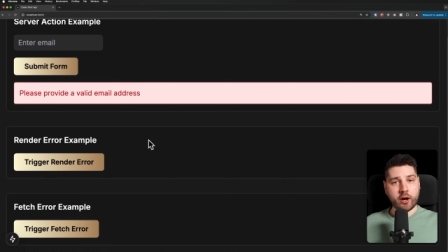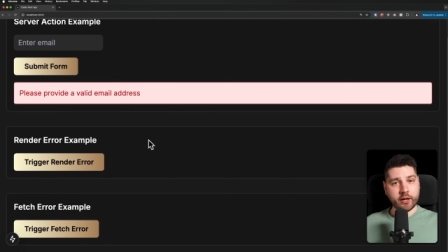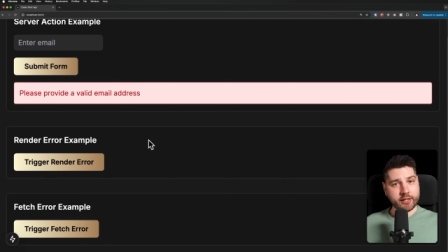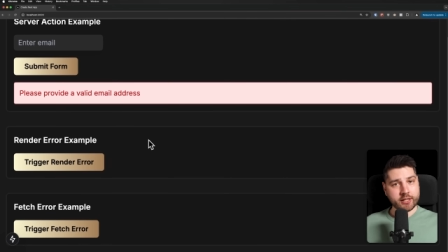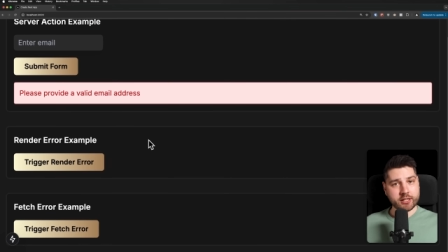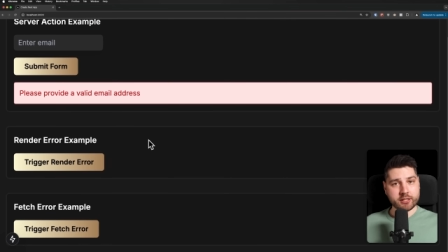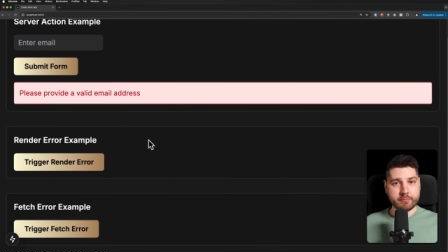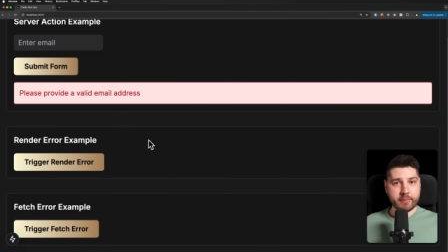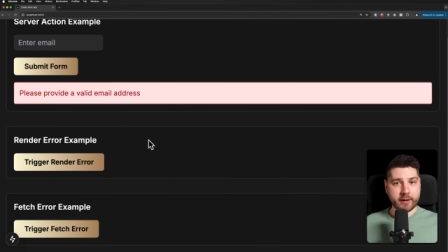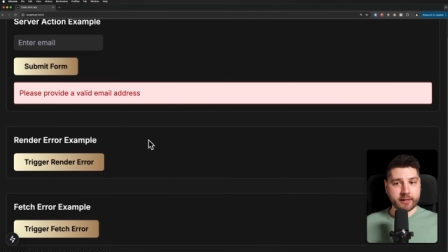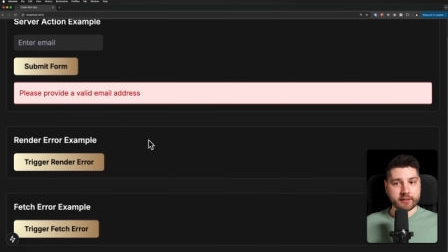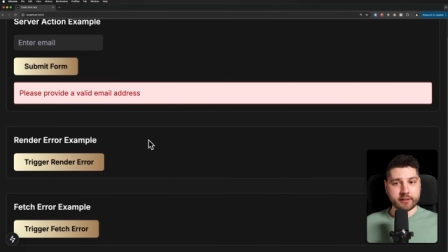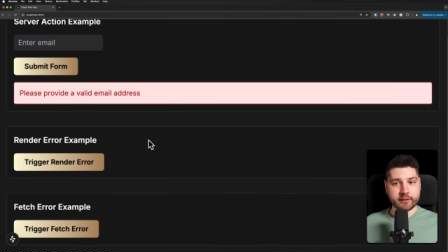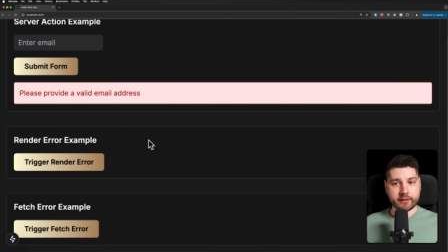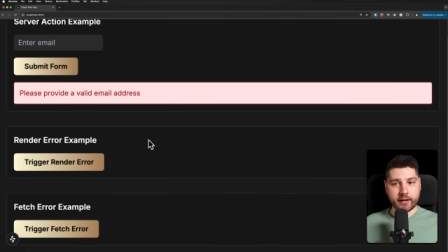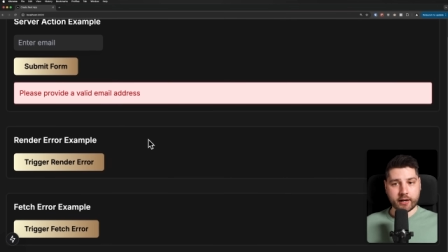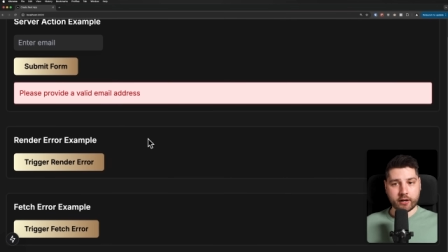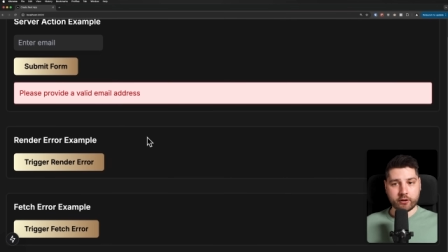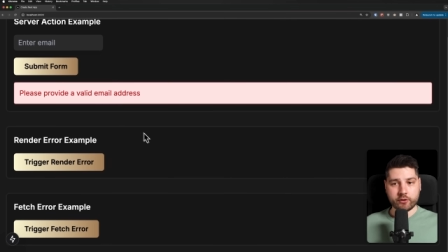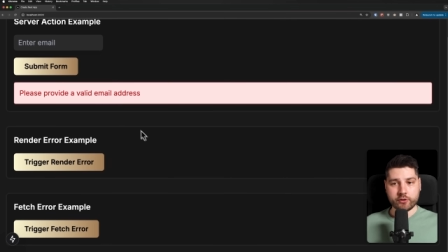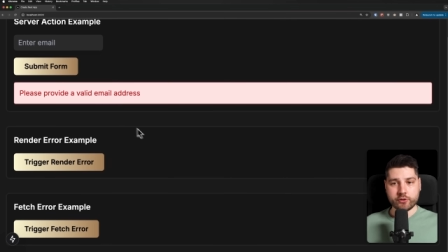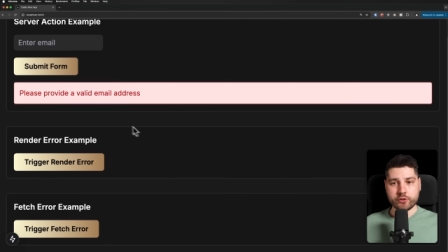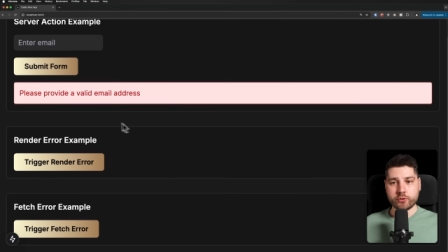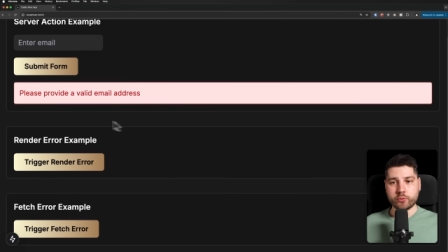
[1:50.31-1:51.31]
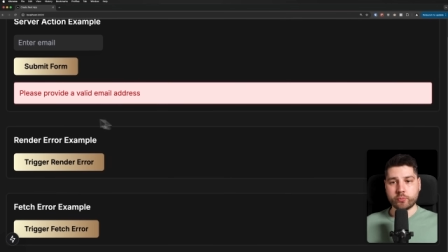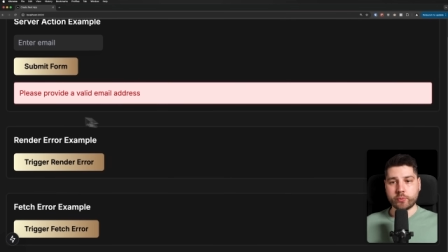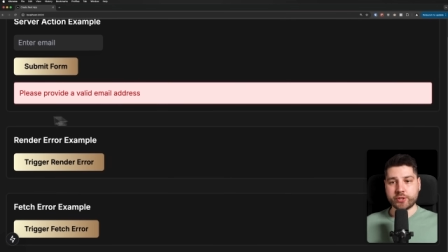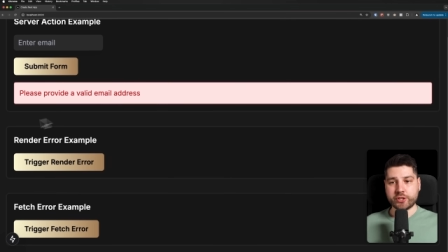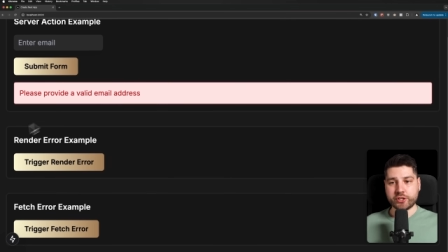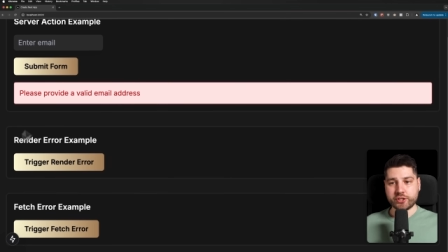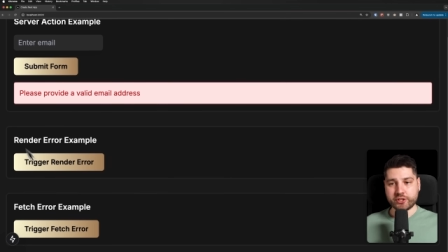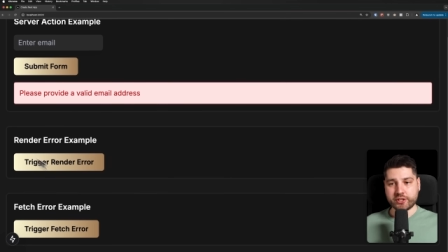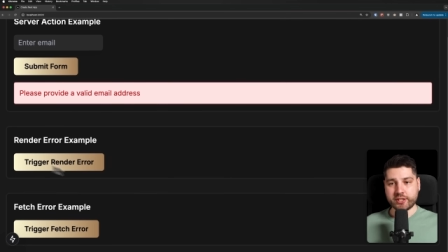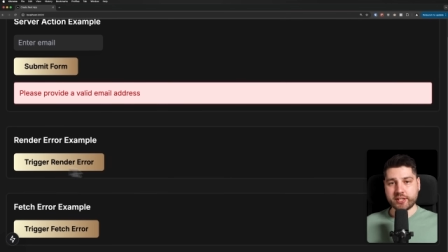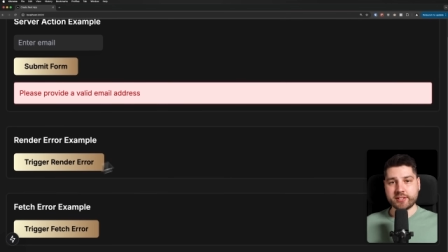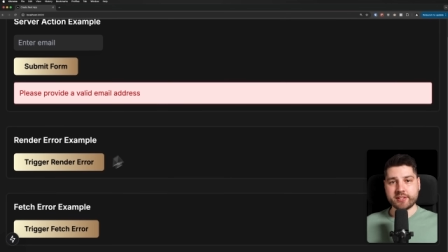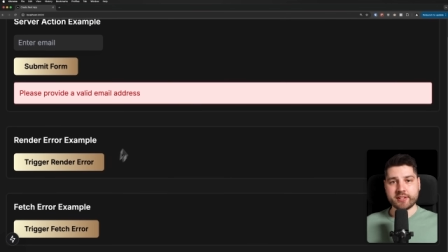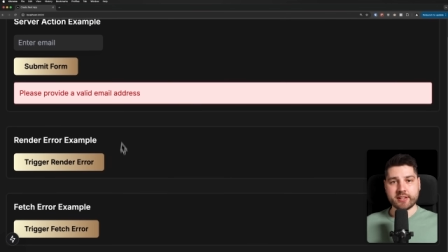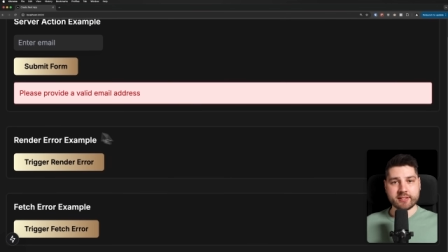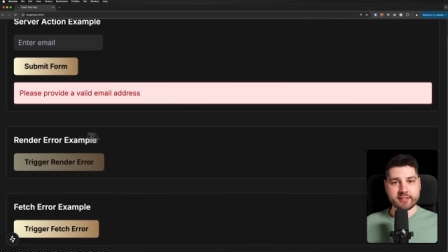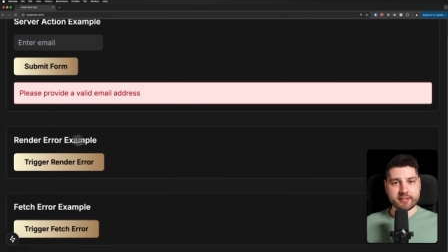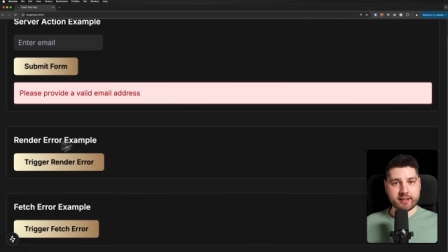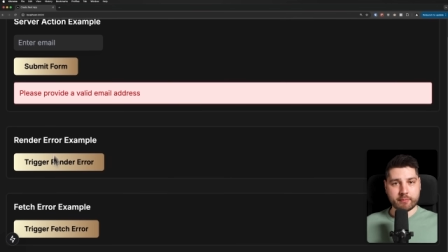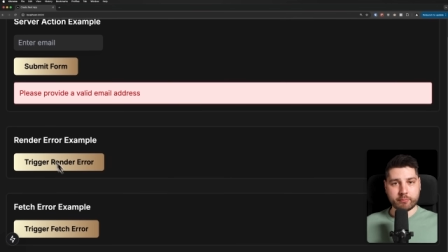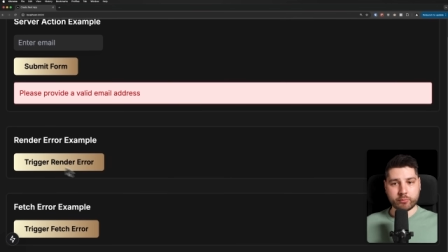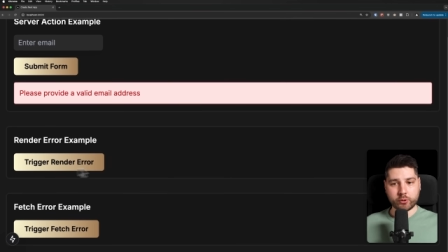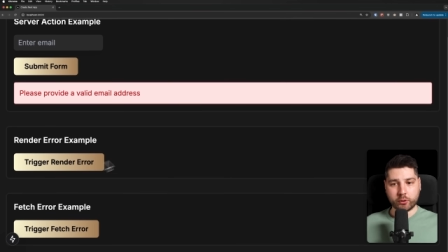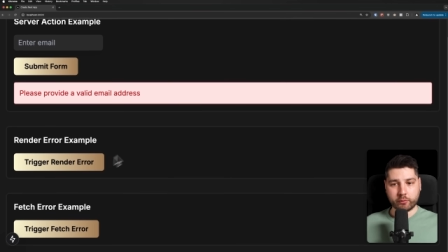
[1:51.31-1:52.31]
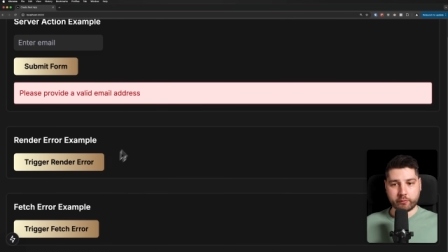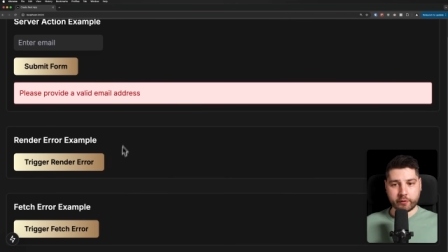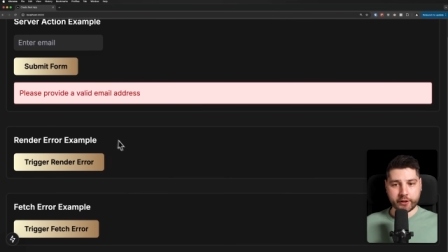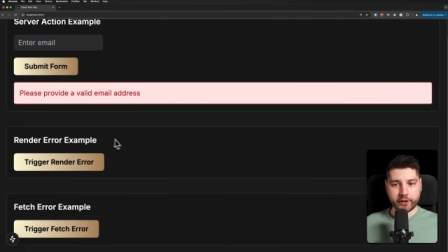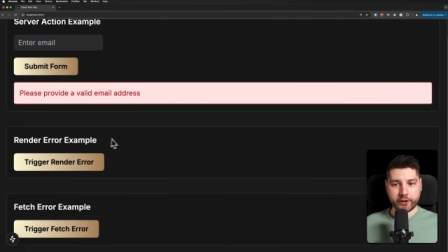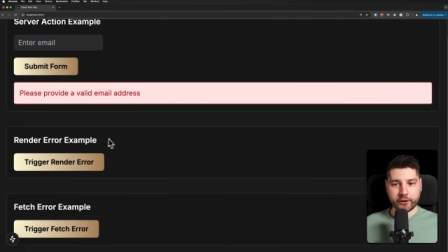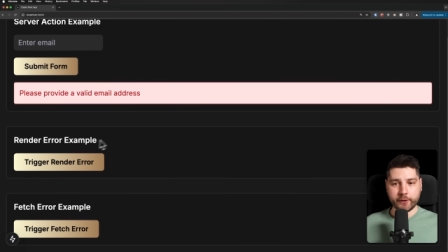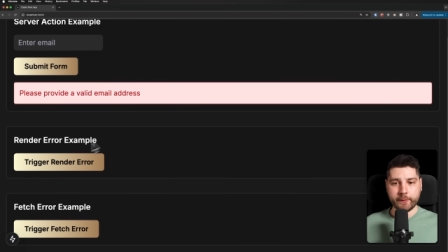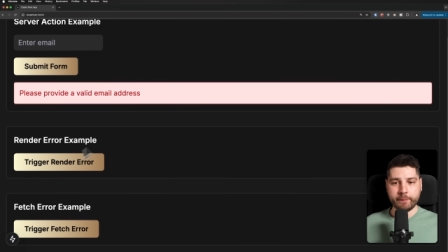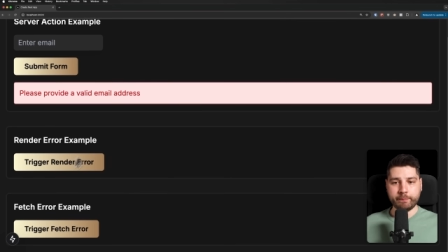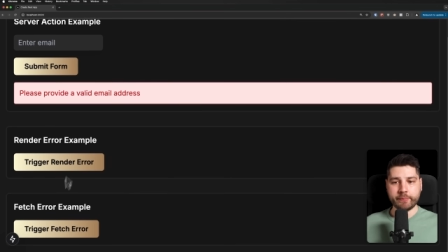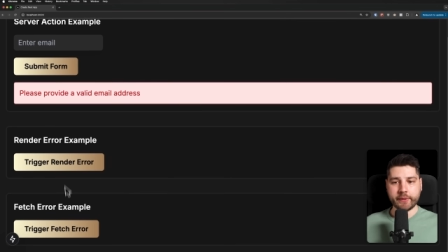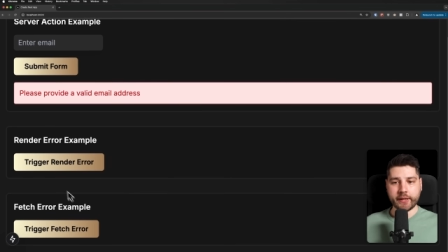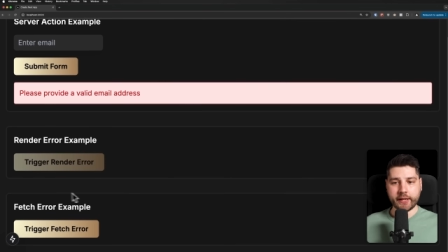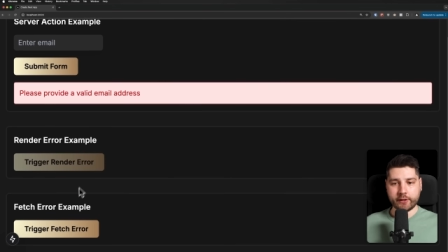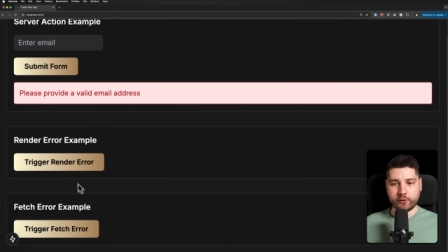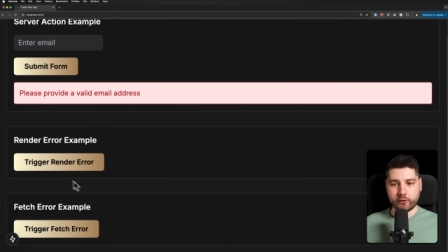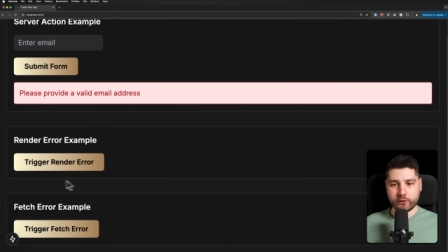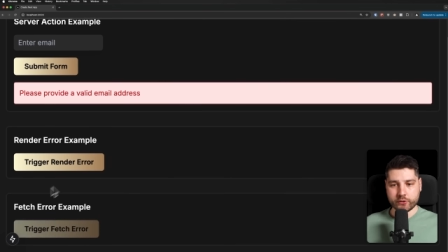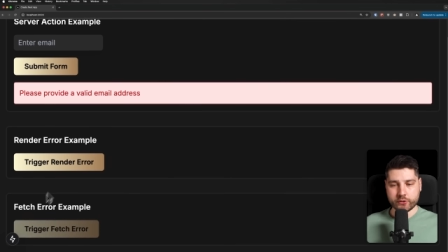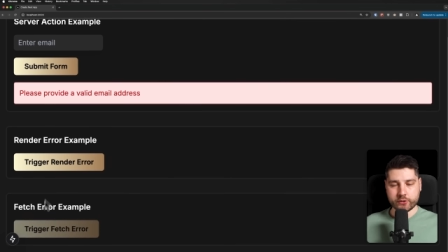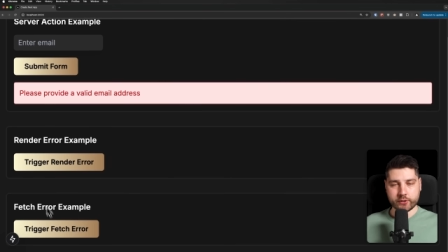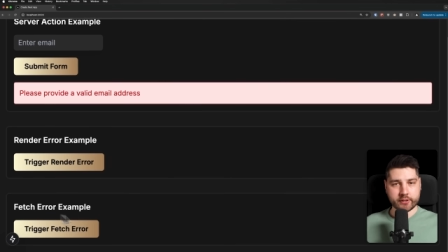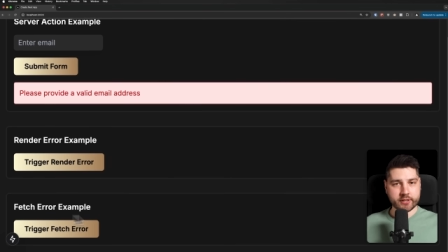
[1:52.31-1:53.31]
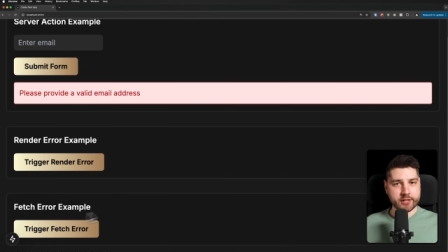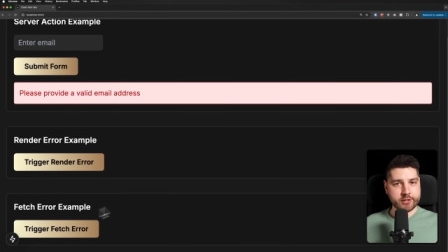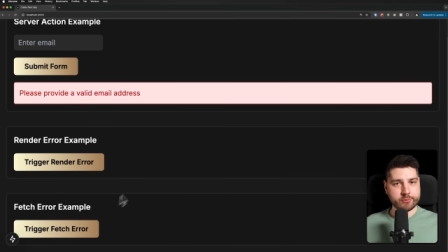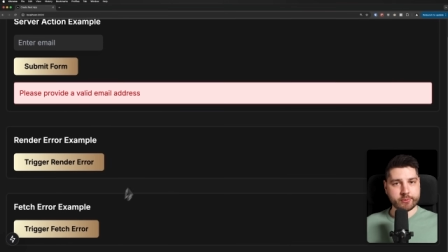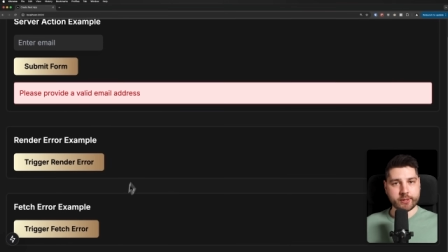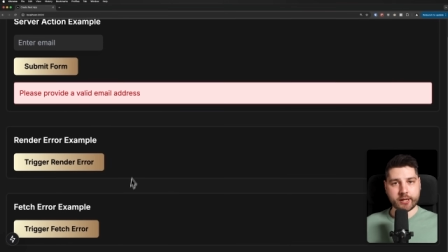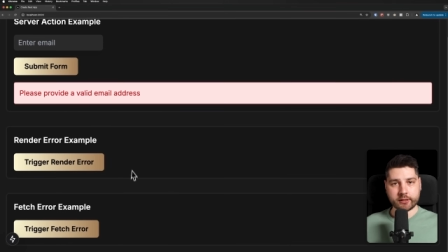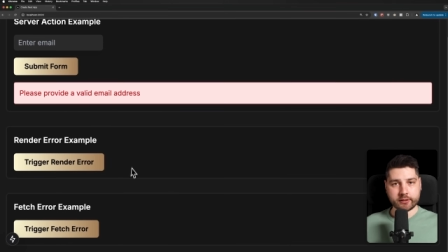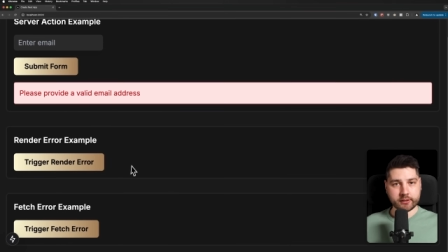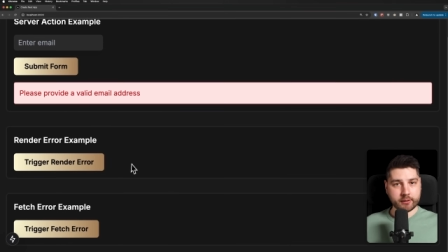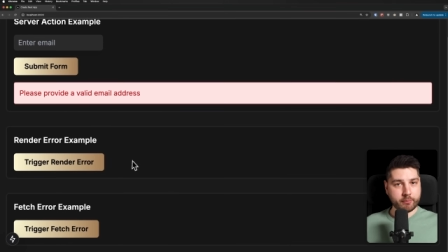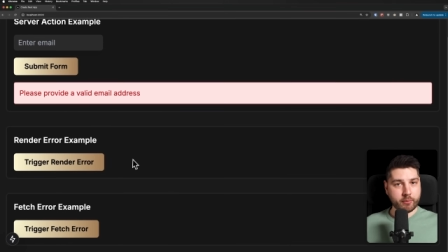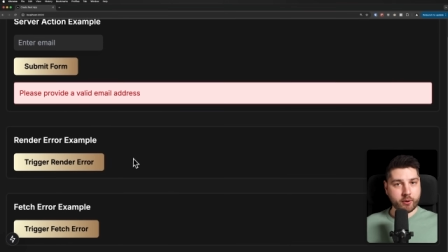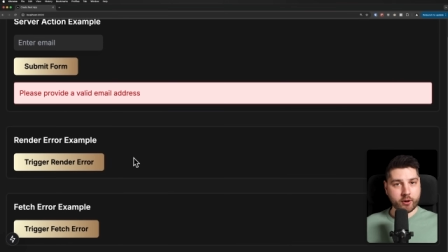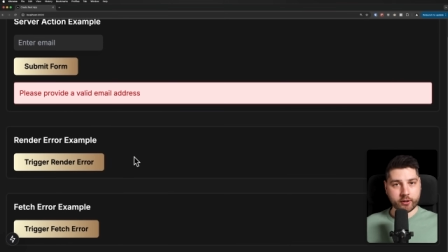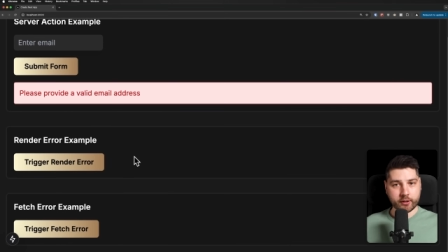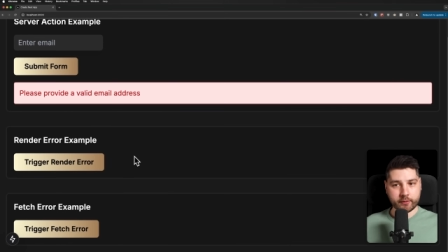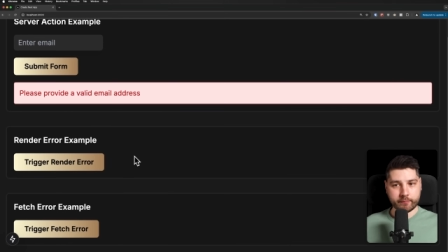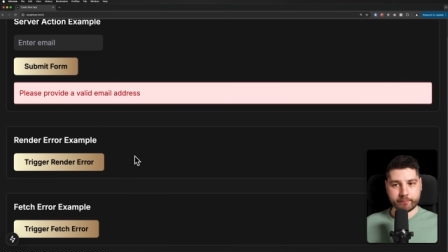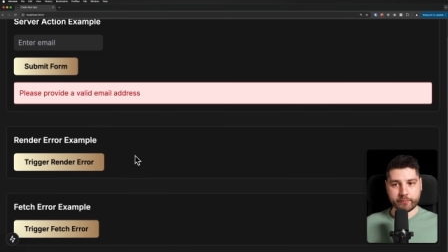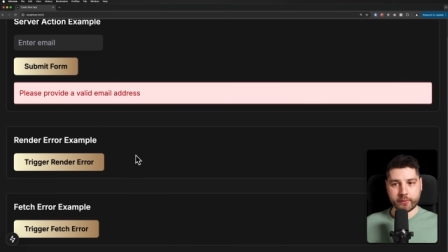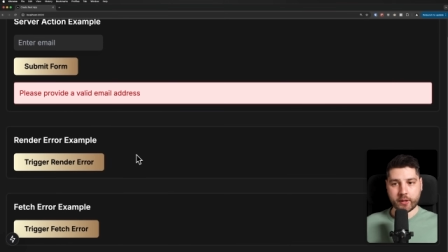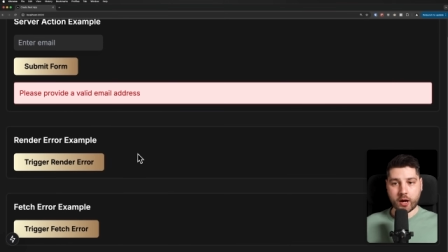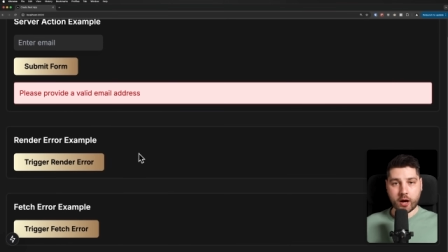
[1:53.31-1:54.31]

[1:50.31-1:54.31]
unexpected errors, which is this example over here and also this one at the bottom.